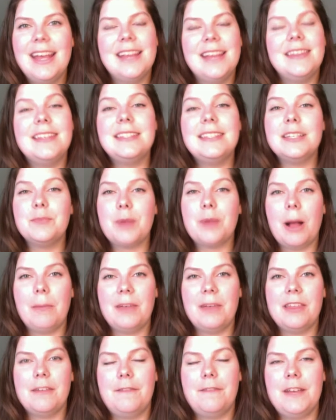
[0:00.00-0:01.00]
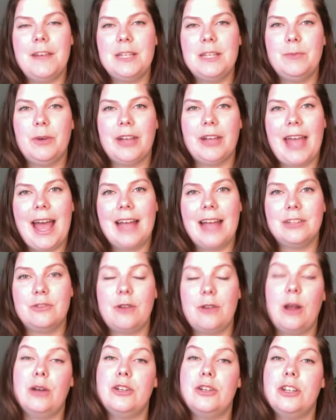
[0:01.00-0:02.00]
This is probably the Facebook ad
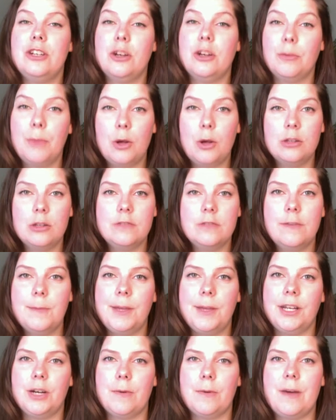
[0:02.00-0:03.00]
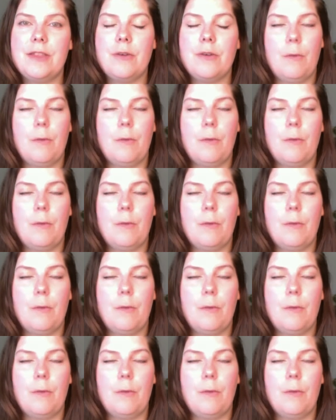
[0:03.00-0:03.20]
strategy you're most familiar with,